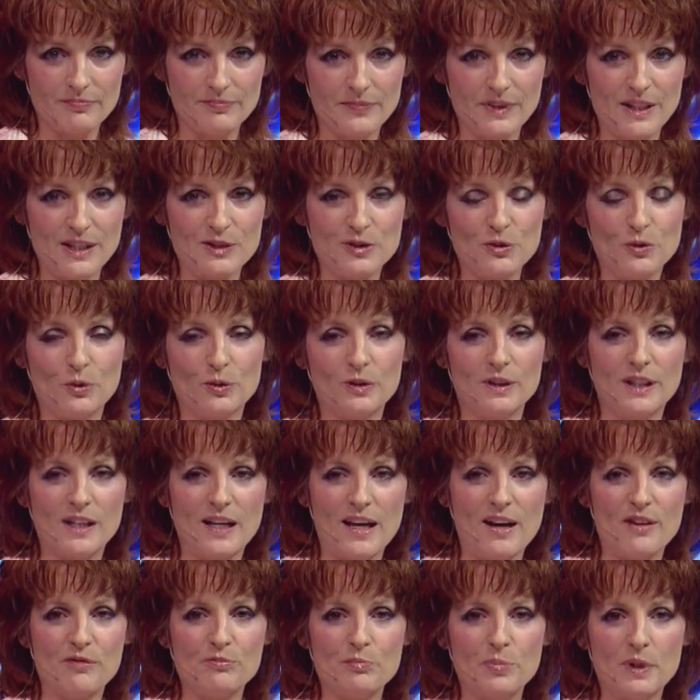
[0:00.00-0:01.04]
he told the
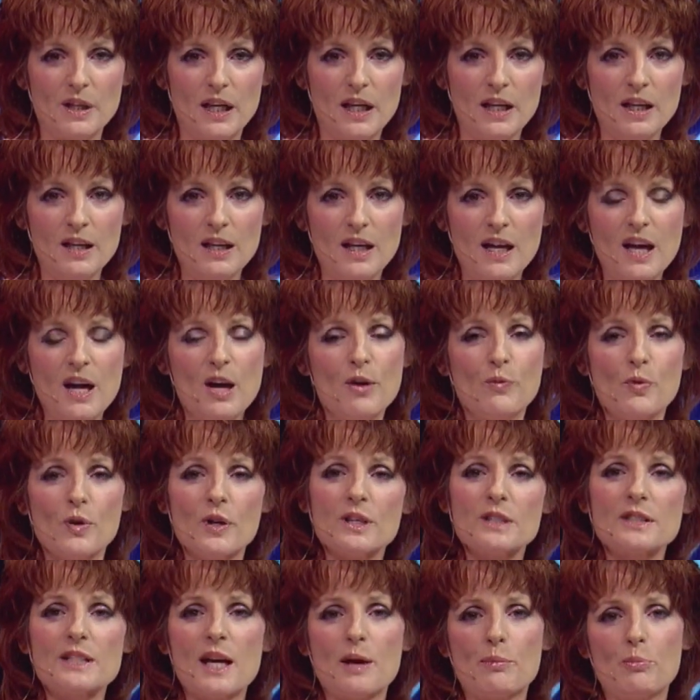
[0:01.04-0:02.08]
AFP. For
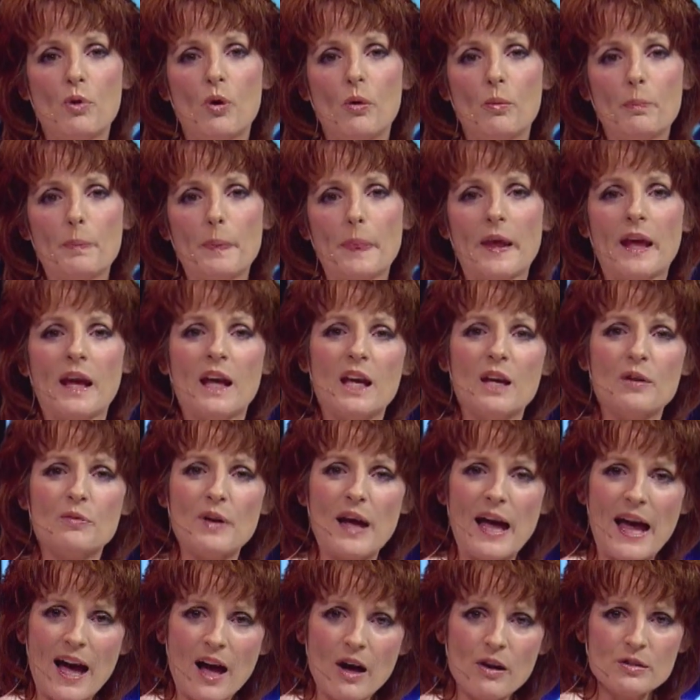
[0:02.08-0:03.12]
example, if
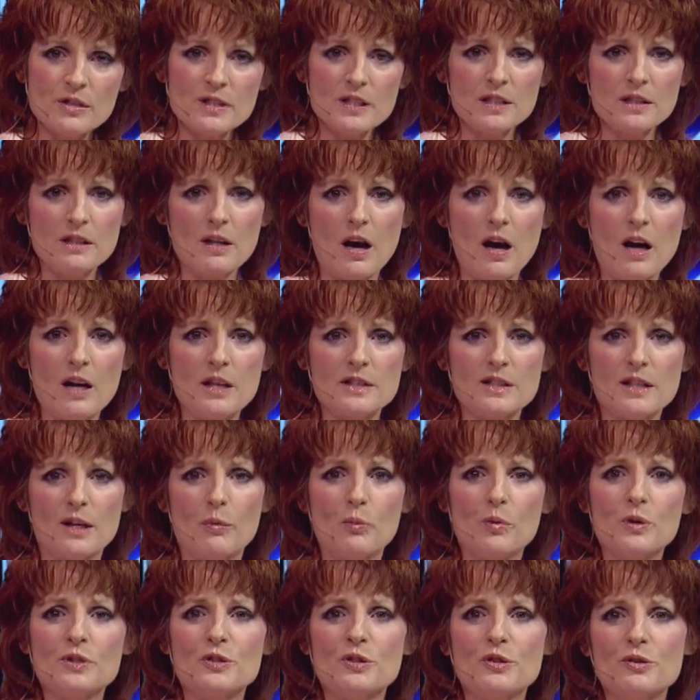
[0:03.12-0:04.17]
a house in Gaza
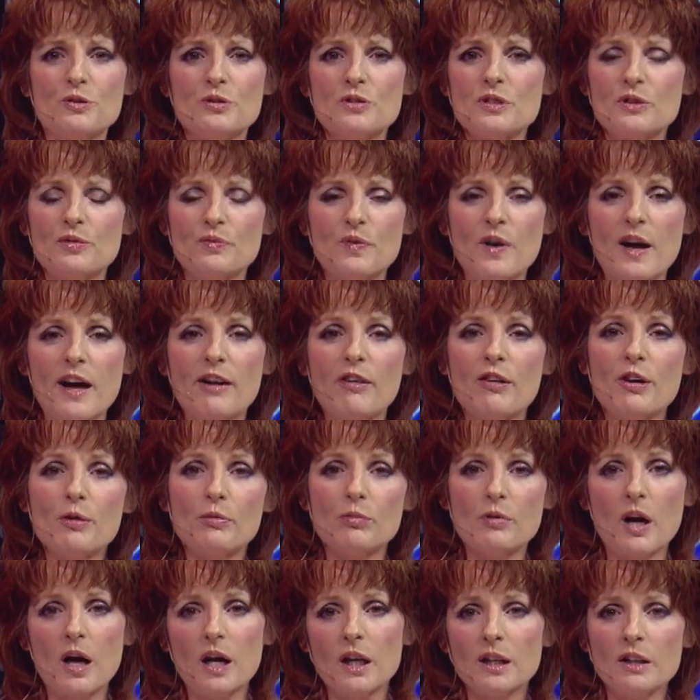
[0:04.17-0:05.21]
was used to fire a
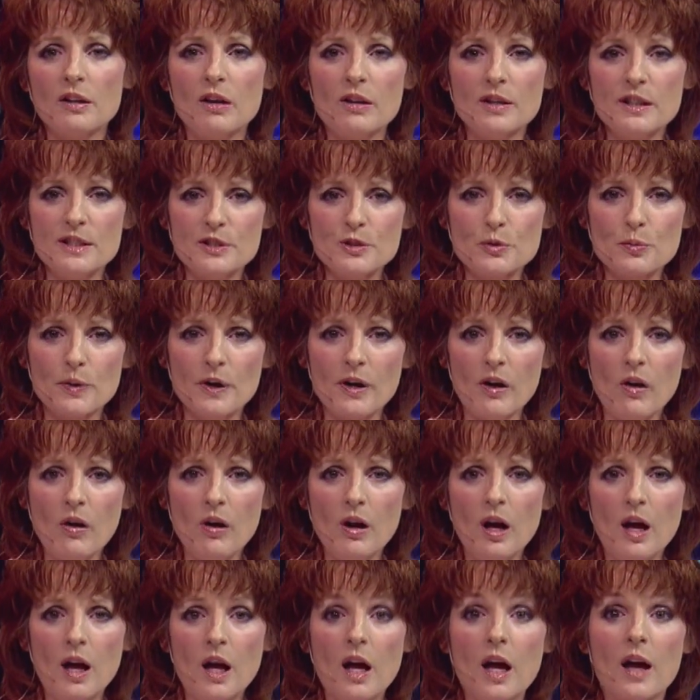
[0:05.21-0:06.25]
rocket on Israel,
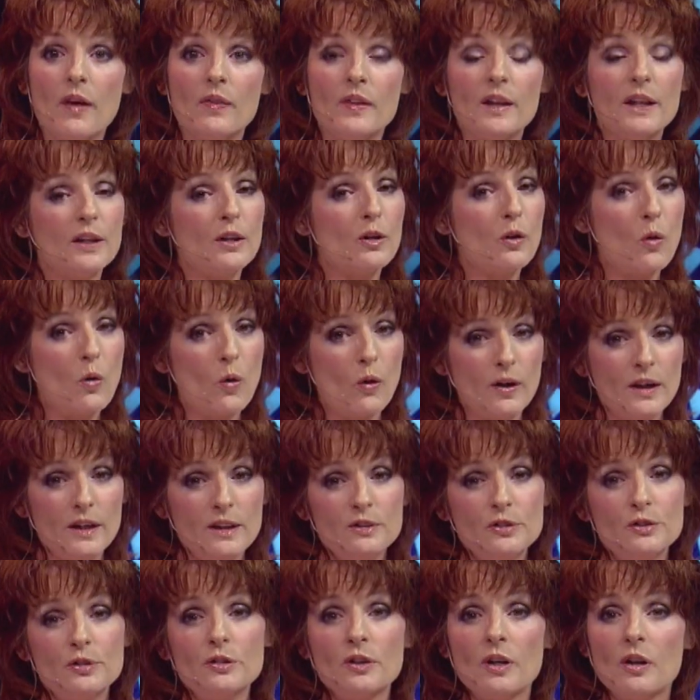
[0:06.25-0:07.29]
then according
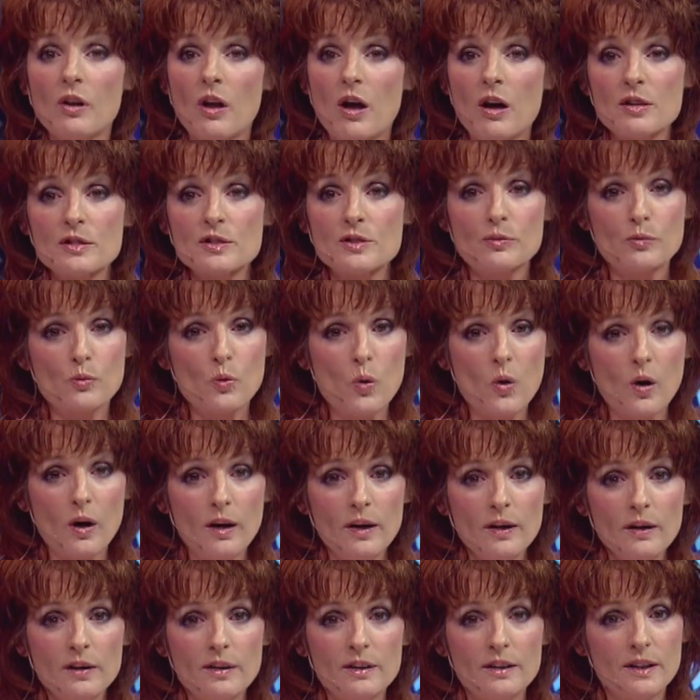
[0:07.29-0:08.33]
to the laws of
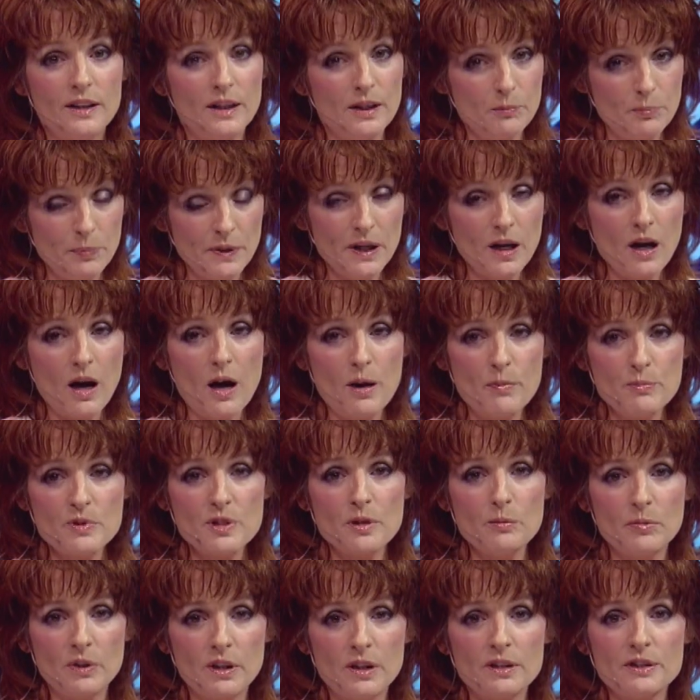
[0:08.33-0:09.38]
war, it becomes
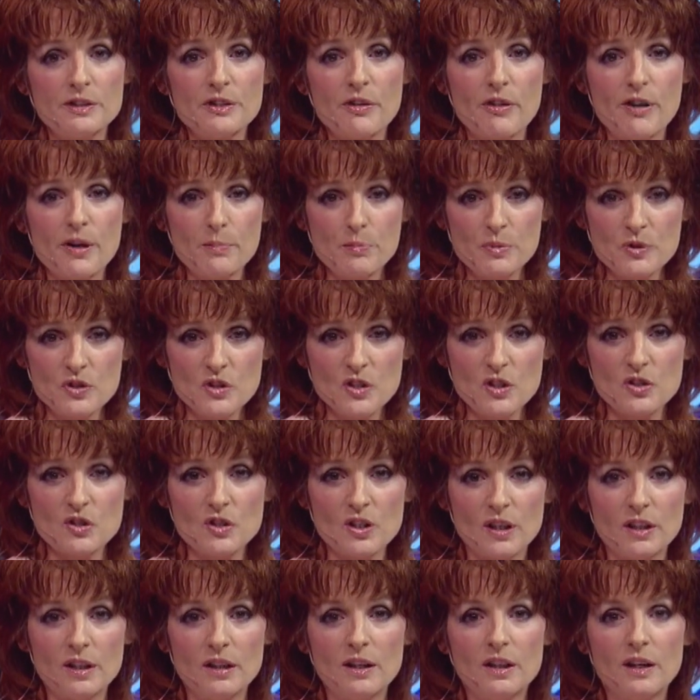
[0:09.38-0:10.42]
a military
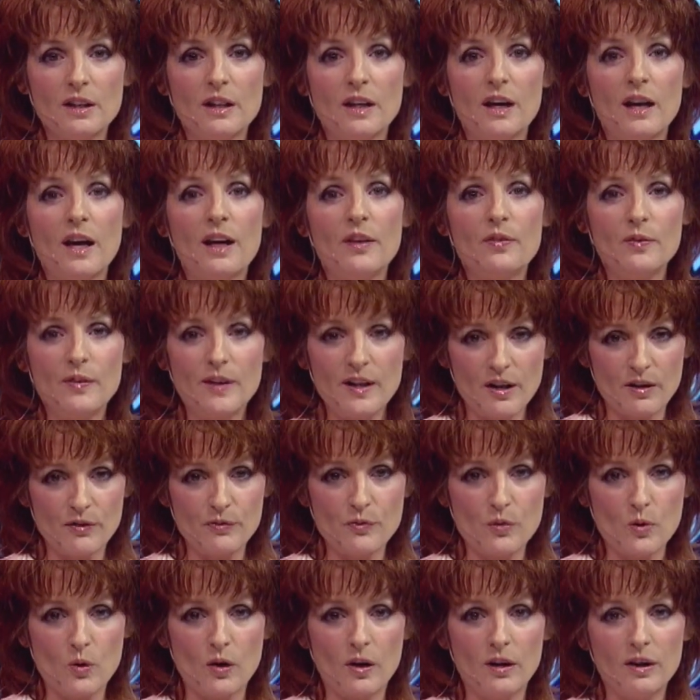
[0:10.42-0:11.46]
position and
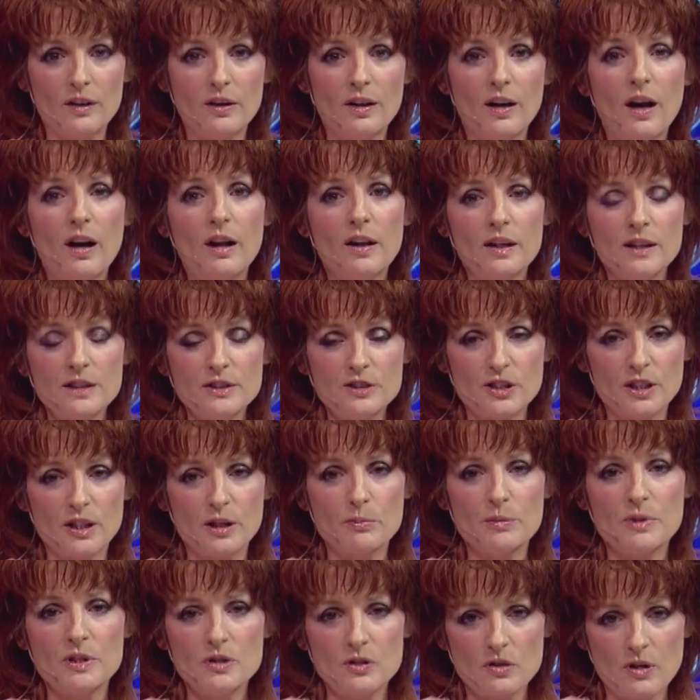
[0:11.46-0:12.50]
therefore a
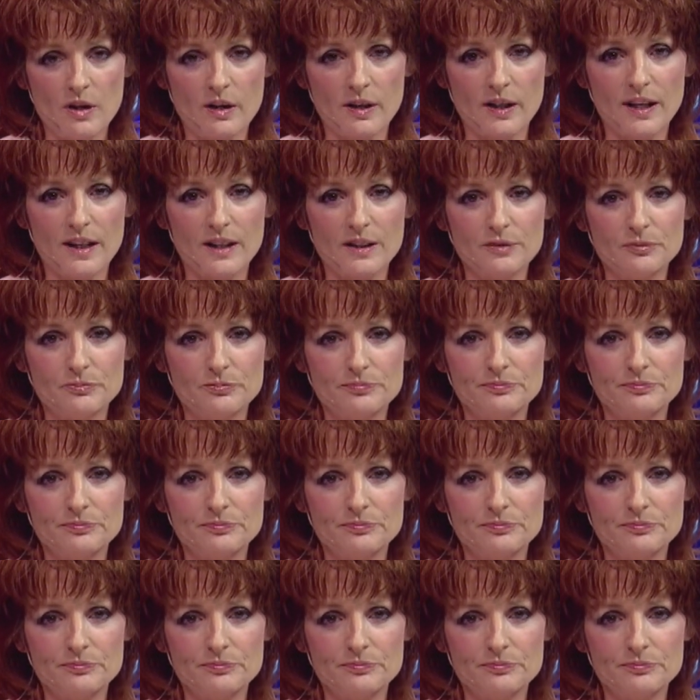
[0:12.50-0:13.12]
legitimate target.